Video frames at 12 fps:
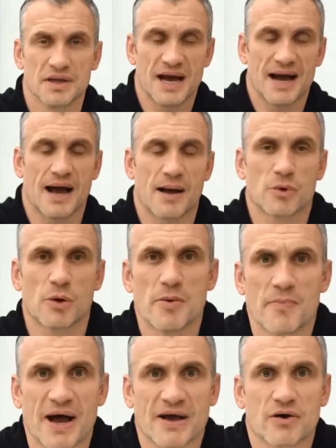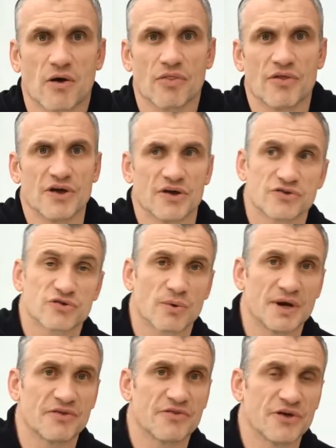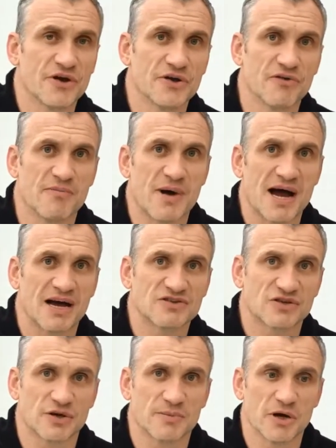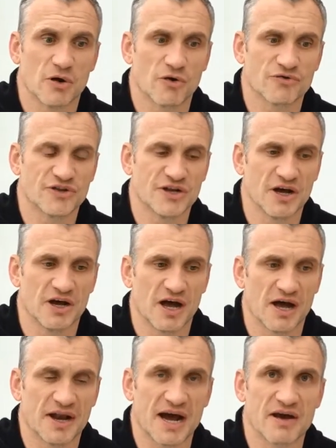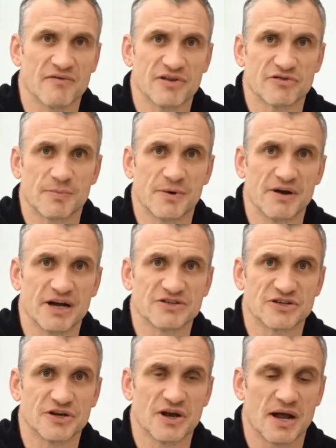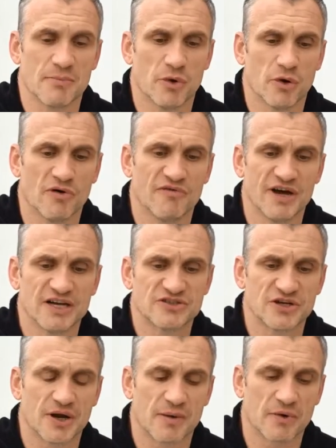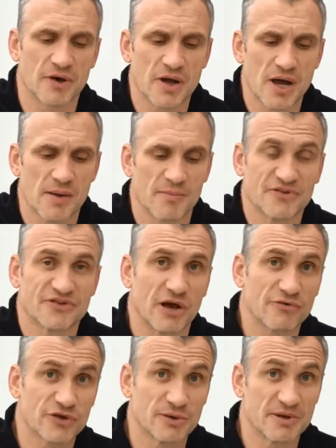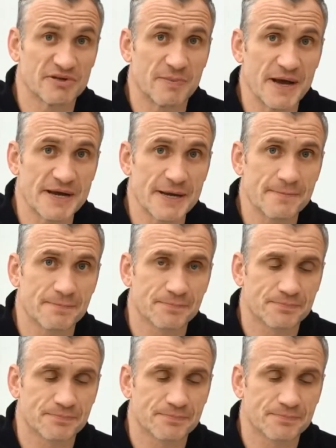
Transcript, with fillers: Yeah, I'm coming back on the 23rd of March. We're going to be hosting a, a night of inspiration and motivation. I'm going, myself's going to be speaking.